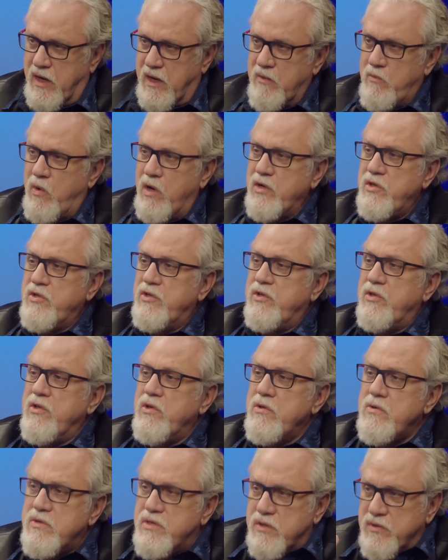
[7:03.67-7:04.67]
I want
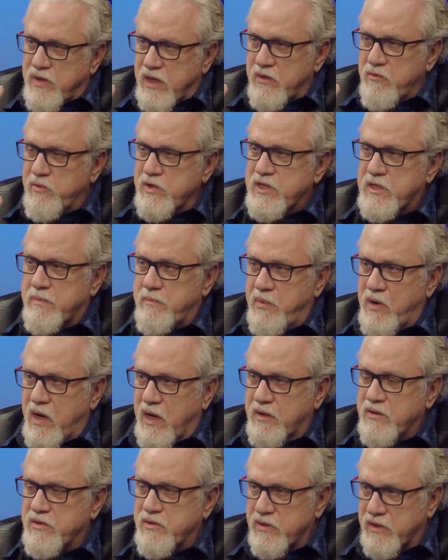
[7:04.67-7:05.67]
you to then
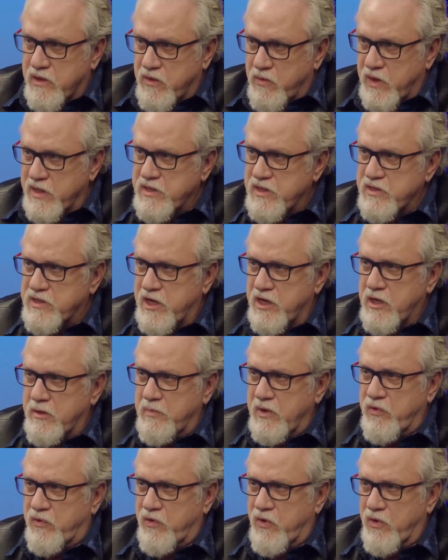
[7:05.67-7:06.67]
respond to the questions I'm
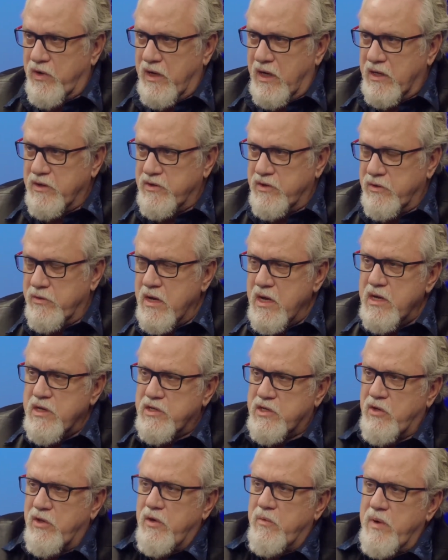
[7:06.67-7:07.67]
going to be throwing at you,
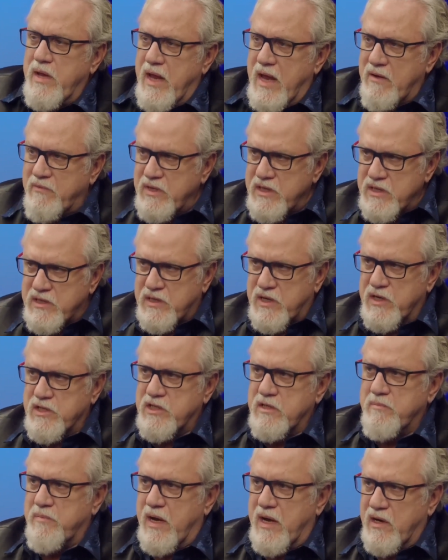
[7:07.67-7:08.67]
so that we have a
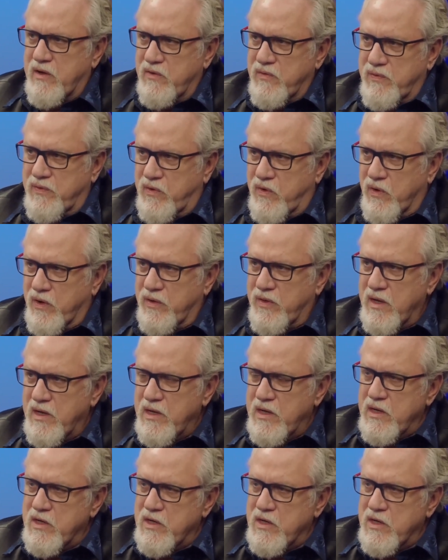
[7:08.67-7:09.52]
discussion back and forth,